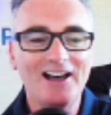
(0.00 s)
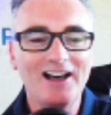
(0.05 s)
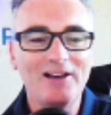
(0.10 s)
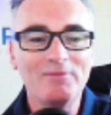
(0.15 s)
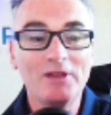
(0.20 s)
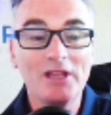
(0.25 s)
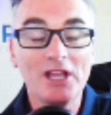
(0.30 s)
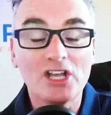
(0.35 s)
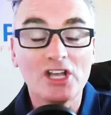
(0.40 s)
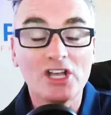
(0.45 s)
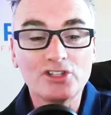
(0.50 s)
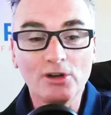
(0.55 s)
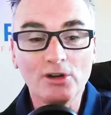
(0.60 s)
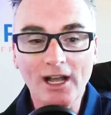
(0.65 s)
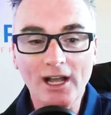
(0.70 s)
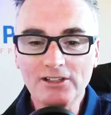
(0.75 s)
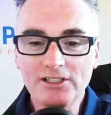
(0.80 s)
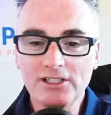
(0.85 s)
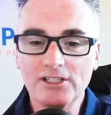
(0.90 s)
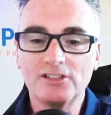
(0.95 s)
Um, so
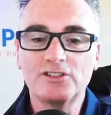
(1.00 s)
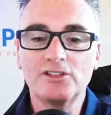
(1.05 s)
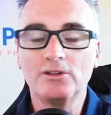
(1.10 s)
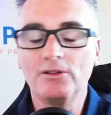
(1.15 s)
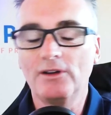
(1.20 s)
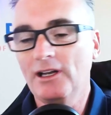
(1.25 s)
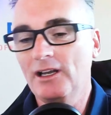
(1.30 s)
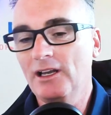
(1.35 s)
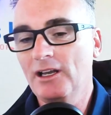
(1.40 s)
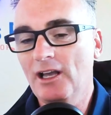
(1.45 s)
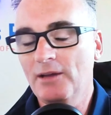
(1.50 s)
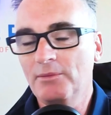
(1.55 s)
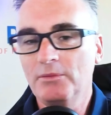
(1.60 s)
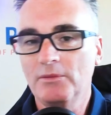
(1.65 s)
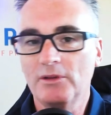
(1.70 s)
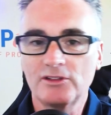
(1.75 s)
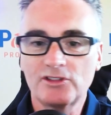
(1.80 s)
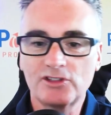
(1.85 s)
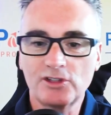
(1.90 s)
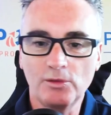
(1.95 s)
how do so
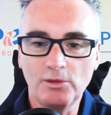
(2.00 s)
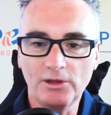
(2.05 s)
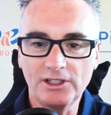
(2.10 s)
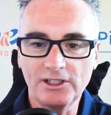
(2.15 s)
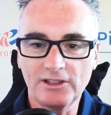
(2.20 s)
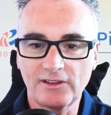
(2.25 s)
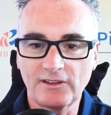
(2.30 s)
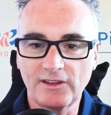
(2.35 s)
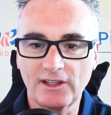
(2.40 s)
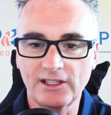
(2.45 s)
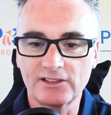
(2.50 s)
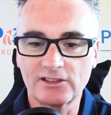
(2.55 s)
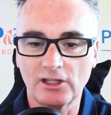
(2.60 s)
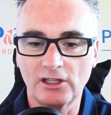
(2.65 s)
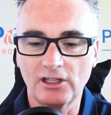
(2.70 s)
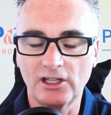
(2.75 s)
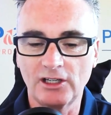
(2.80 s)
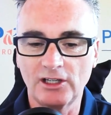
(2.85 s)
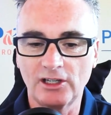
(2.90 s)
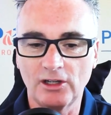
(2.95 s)
um, so one of the things
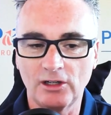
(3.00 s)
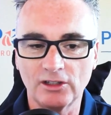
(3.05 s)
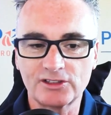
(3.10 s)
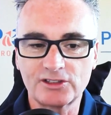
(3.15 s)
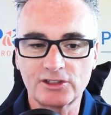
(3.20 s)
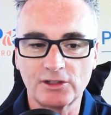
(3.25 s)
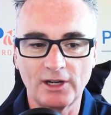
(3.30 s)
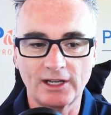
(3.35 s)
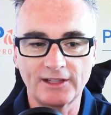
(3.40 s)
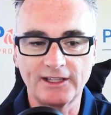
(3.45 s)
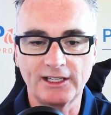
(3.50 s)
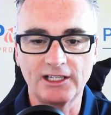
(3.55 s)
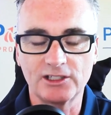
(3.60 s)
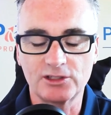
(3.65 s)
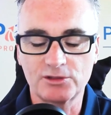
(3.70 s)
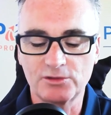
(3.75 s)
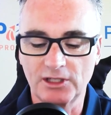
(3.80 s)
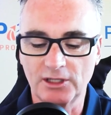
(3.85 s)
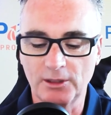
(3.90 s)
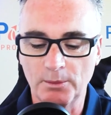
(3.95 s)
uh, uh, also I think
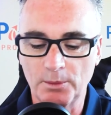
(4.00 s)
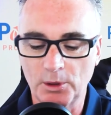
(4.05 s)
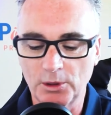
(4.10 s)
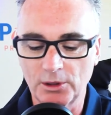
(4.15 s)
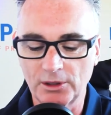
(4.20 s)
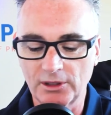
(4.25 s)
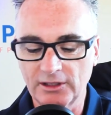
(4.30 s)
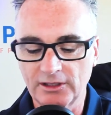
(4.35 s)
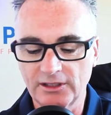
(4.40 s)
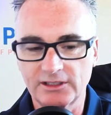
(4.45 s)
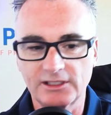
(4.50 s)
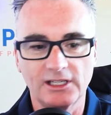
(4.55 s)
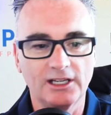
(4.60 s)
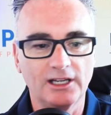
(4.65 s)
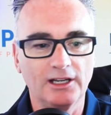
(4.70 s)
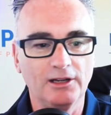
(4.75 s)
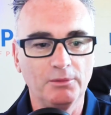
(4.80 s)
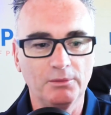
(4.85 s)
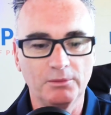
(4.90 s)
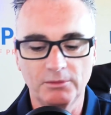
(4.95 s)
is really important,
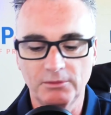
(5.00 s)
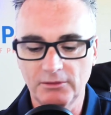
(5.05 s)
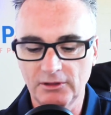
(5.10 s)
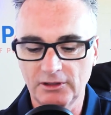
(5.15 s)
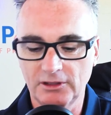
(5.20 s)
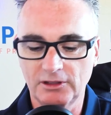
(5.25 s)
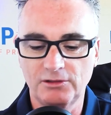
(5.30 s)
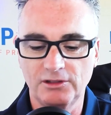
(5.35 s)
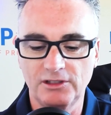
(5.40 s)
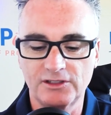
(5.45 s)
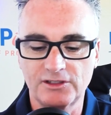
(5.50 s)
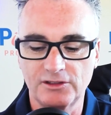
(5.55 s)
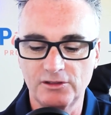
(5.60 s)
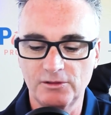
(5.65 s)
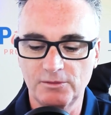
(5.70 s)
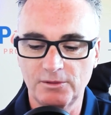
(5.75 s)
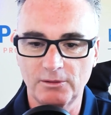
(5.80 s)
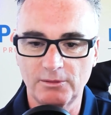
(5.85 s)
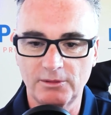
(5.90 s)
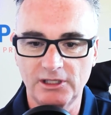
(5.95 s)
um, Chris, and
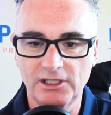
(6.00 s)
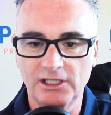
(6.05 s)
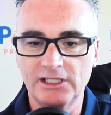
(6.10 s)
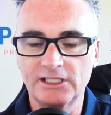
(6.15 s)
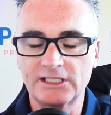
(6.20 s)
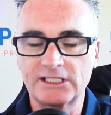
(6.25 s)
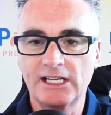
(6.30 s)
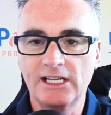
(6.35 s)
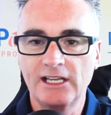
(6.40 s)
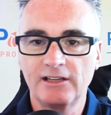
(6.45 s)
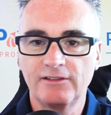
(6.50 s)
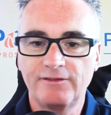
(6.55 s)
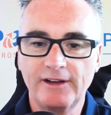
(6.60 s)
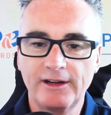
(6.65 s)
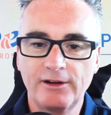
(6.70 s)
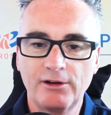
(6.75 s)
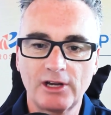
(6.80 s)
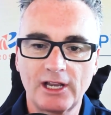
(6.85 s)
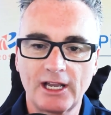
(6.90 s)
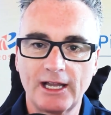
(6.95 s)
you probably is
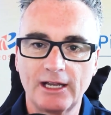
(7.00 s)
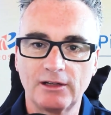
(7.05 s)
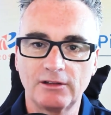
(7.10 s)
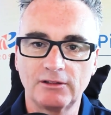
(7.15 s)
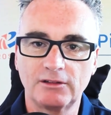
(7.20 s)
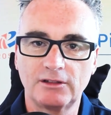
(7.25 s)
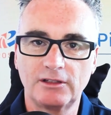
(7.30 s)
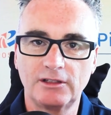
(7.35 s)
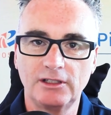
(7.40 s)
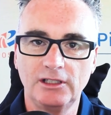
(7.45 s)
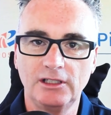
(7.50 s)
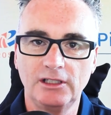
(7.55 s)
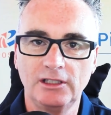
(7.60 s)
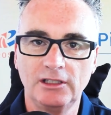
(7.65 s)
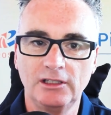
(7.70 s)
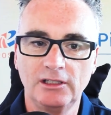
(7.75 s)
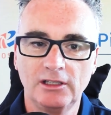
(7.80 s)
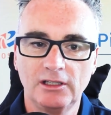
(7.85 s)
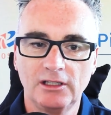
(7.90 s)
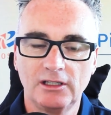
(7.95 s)
figuring out
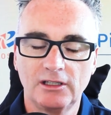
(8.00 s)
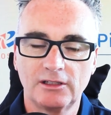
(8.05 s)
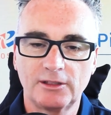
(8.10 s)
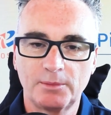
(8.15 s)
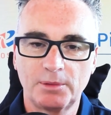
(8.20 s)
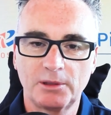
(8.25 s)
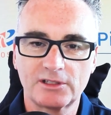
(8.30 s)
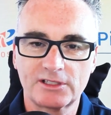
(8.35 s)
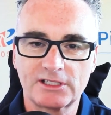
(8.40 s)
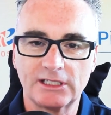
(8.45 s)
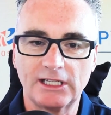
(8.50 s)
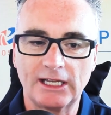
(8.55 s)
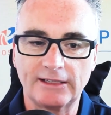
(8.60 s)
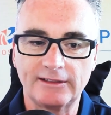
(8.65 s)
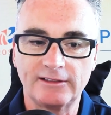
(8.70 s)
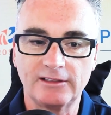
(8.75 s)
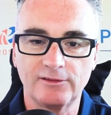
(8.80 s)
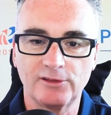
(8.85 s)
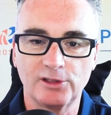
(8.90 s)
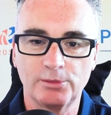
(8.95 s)
the the
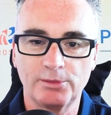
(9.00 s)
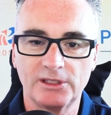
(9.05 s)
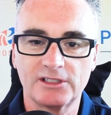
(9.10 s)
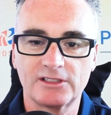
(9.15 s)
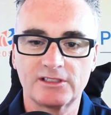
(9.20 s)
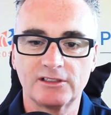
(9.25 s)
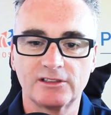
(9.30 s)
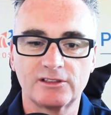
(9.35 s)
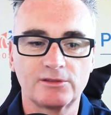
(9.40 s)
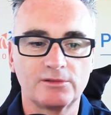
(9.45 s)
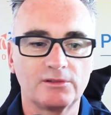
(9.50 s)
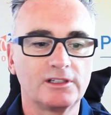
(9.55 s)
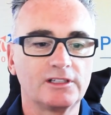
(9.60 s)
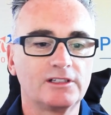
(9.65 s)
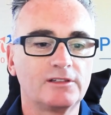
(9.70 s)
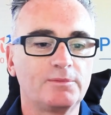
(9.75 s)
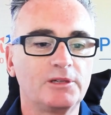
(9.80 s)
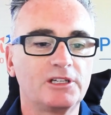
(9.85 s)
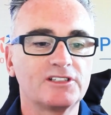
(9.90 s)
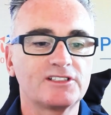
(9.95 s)
personality of your business,
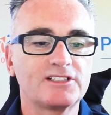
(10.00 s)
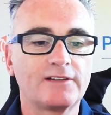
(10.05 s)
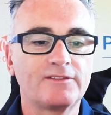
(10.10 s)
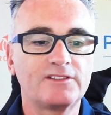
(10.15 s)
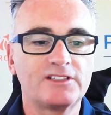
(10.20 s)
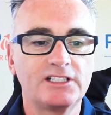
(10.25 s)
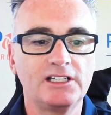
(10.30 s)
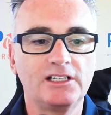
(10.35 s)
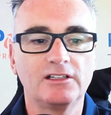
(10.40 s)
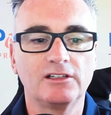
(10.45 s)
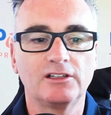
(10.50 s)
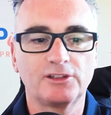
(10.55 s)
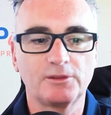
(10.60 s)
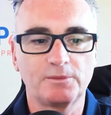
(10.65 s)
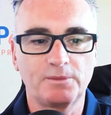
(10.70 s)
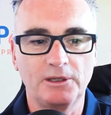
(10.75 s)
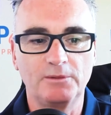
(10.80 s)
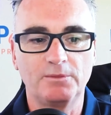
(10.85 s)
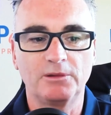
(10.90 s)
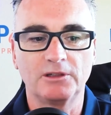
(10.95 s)
right? Because I've seen
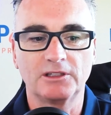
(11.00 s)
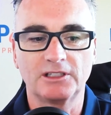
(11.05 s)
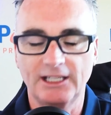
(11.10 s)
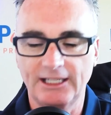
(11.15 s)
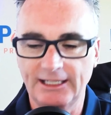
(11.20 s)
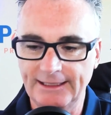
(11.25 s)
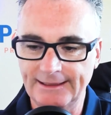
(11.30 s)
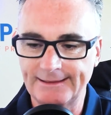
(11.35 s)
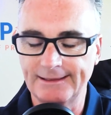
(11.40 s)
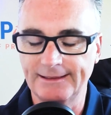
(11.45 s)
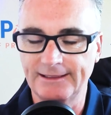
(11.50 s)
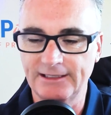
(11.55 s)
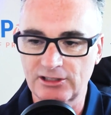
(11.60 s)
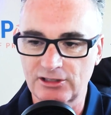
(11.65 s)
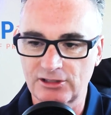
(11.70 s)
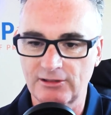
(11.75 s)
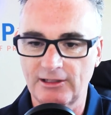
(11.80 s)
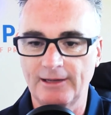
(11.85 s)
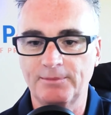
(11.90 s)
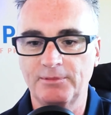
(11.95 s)
other people get into
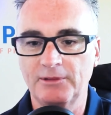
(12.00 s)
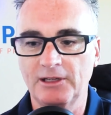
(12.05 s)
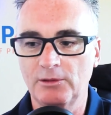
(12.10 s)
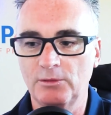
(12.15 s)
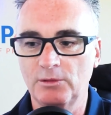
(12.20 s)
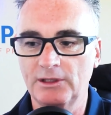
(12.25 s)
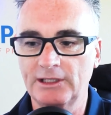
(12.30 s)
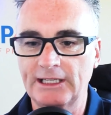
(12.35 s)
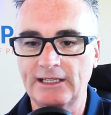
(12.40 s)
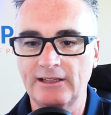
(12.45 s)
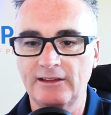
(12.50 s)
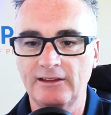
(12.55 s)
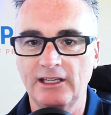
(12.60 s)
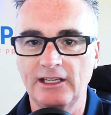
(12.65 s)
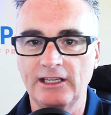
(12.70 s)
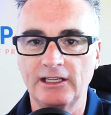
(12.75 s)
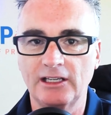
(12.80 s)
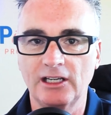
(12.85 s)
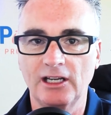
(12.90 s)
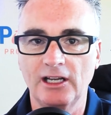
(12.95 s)
this trap now where they
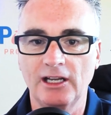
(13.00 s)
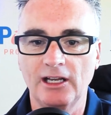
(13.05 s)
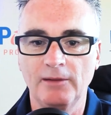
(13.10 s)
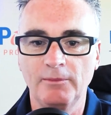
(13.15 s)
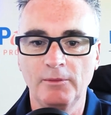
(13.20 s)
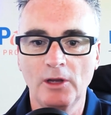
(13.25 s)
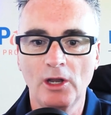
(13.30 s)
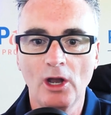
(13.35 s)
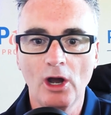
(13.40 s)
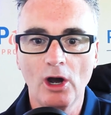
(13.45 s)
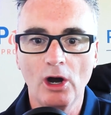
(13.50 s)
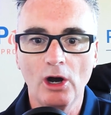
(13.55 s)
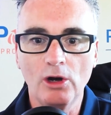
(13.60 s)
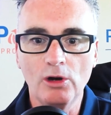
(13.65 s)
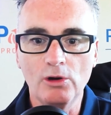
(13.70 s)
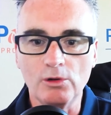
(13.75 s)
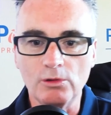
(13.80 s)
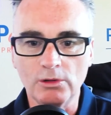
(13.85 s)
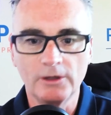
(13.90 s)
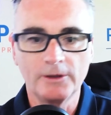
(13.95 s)
think, uh,
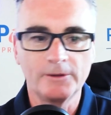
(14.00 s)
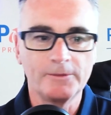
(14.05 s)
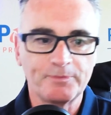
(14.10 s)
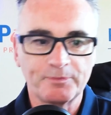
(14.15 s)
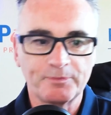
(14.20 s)
oh,